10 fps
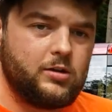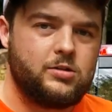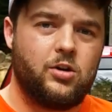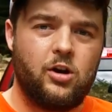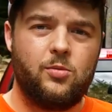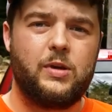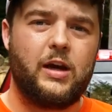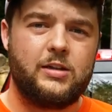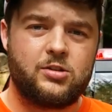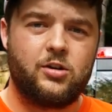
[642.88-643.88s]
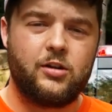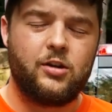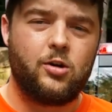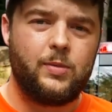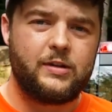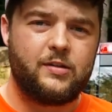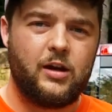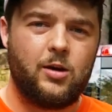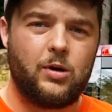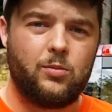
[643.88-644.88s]
So I hope you guys learned a little bit
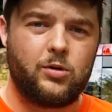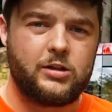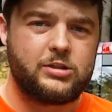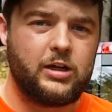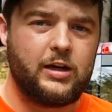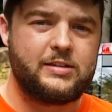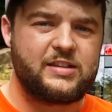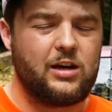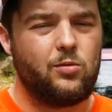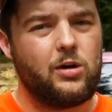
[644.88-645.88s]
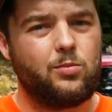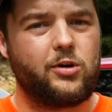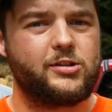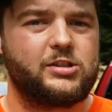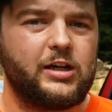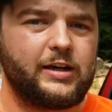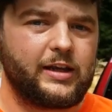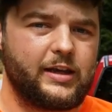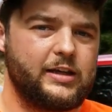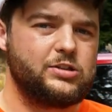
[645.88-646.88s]
today about brush guns, kind of what a brush gun
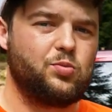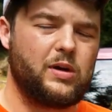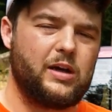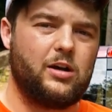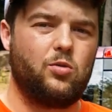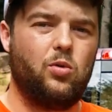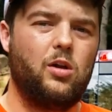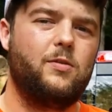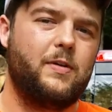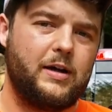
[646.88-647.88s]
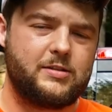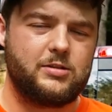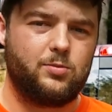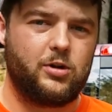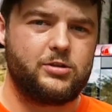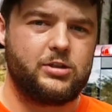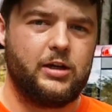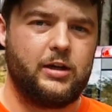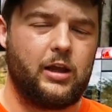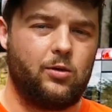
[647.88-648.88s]
is, what kind of qualifies as a brush
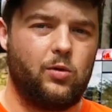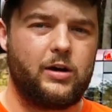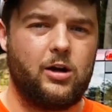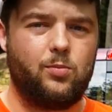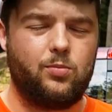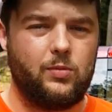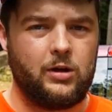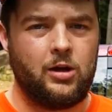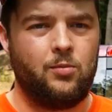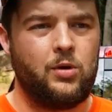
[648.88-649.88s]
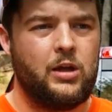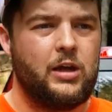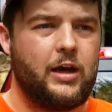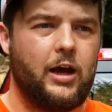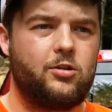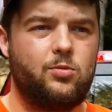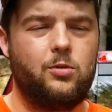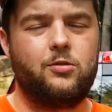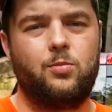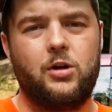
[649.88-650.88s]
gun, and what kind of
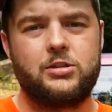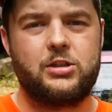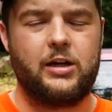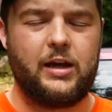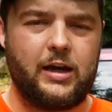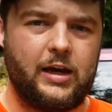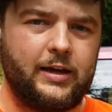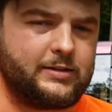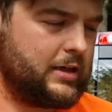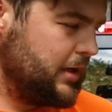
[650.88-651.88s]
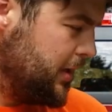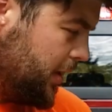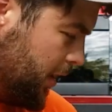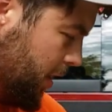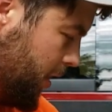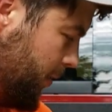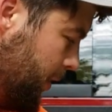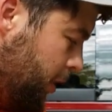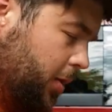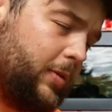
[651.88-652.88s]
attributes a brush gun has.
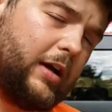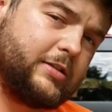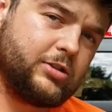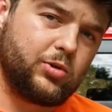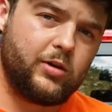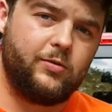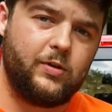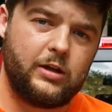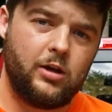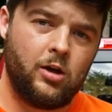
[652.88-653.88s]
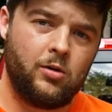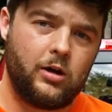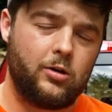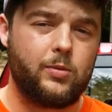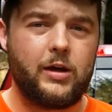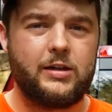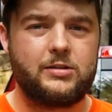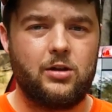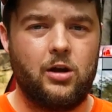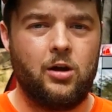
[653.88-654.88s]
I hope you guys enjoyed the video. I hope you
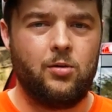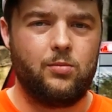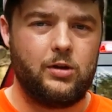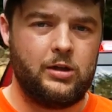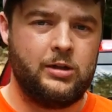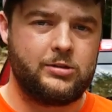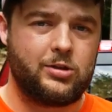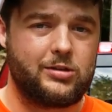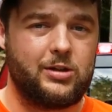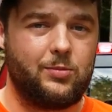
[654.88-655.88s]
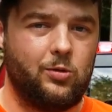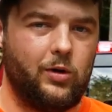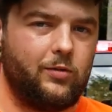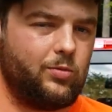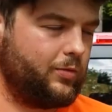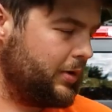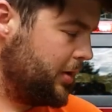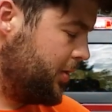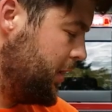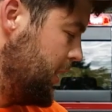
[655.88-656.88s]
guys took something away from the
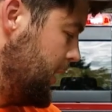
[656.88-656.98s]
video.